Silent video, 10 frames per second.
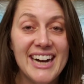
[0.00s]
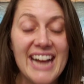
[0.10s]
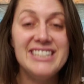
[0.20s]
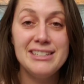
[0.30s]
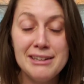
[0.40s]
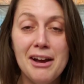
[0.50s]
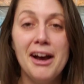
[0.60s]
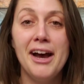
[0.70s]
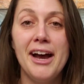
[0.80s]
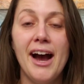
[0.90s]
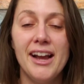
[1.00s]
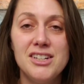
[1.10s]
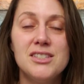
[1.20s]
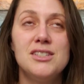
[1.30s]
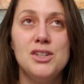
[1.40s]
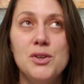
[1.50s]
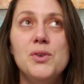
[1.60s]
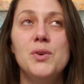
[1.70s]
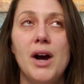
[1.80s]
I just knew,